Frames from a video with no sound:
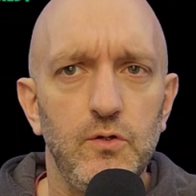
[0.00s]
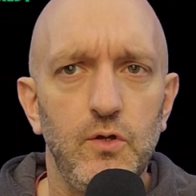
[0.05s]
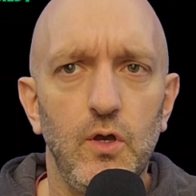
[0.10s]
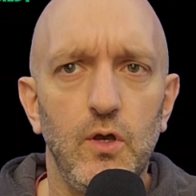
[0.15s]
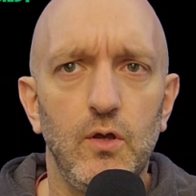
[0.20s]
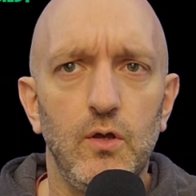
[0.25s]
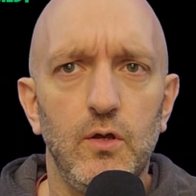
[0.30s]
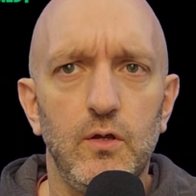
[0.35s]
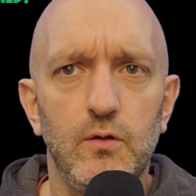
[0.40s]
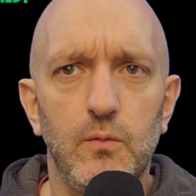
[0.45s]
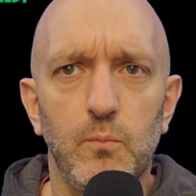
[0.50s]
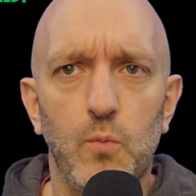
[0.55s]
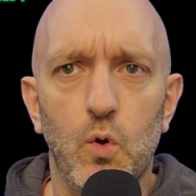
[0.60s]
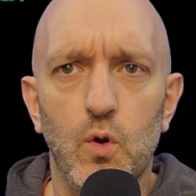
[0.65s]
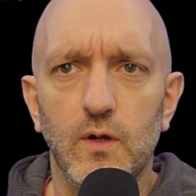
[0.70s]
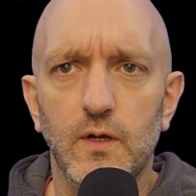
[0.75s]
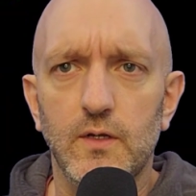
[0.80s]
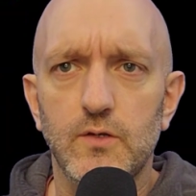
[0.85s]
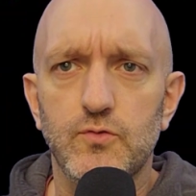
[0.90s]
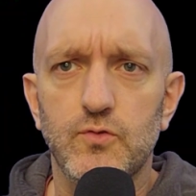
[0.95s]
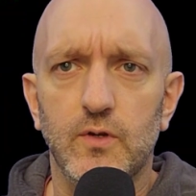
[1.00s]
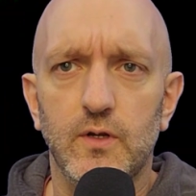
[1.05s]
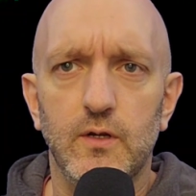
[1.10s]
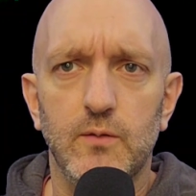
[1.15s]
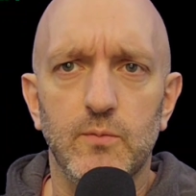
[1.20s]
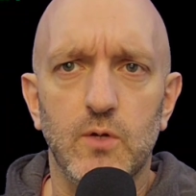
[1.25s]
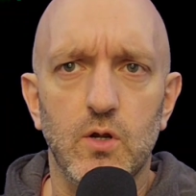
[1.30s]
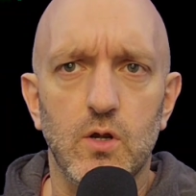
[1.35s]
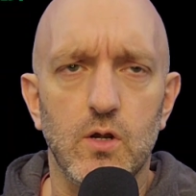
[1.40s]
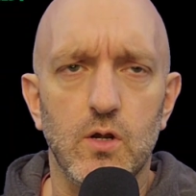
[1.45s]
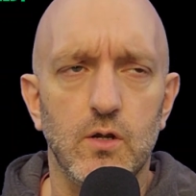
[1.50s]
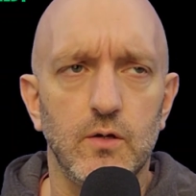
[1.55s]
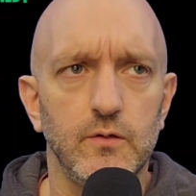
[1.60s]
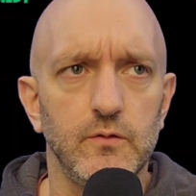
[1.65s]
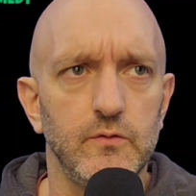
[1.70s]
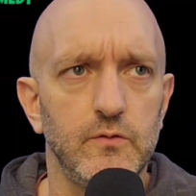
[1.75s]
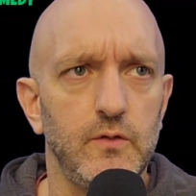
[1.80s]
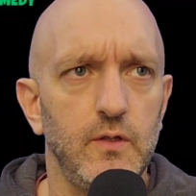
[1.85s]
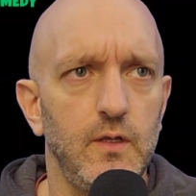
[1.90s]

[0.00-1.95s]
Good morning, dreamers.